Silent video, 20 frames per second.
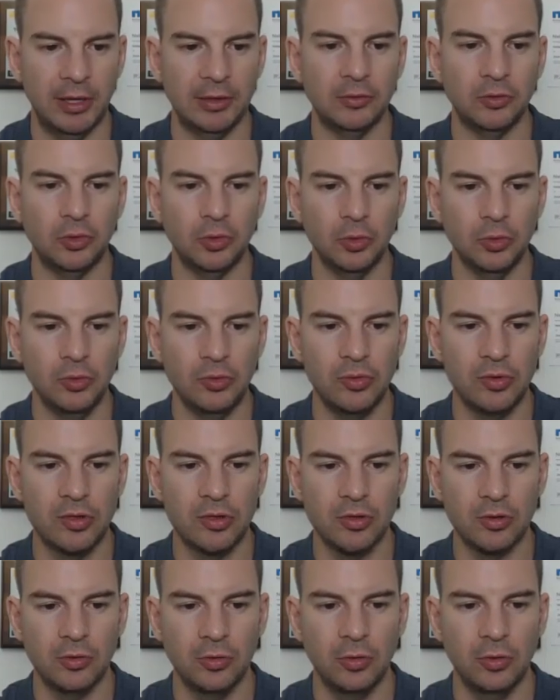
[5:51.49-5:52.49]
a do
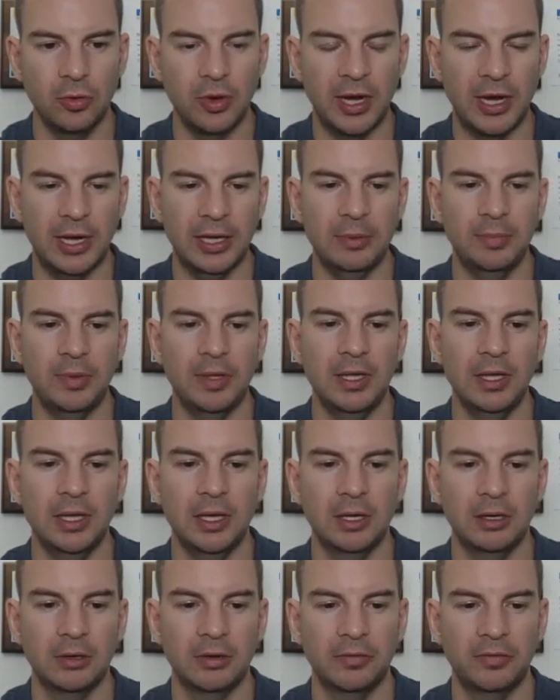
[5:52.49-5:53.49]
show IP
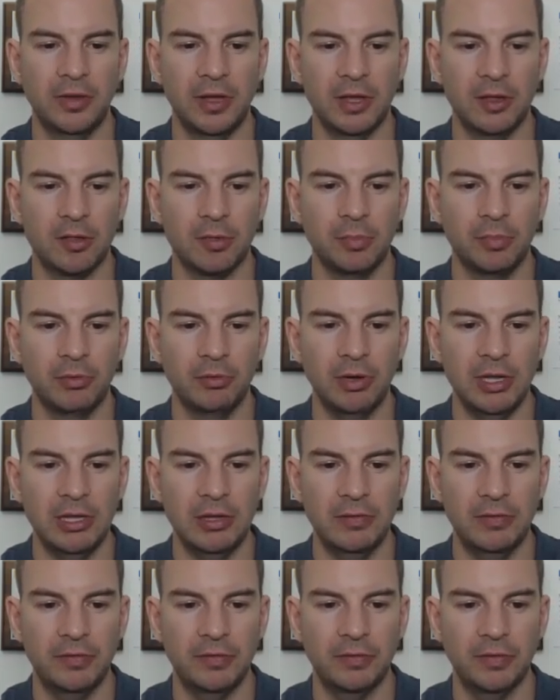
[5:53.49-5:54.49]
interface
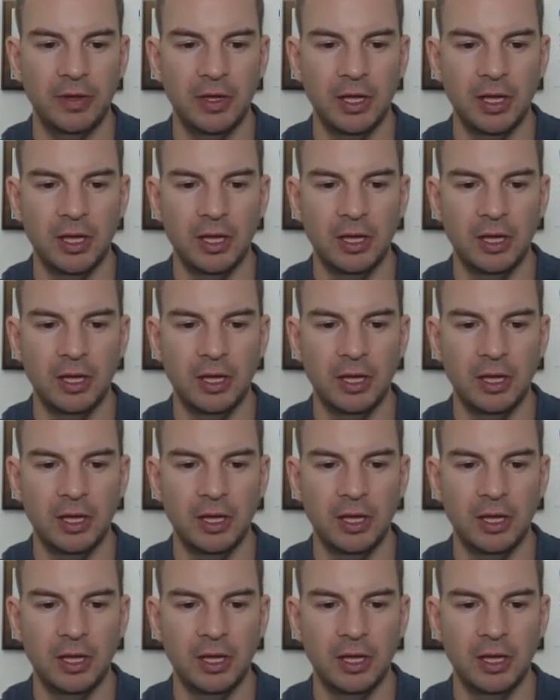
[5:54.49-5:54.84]
brief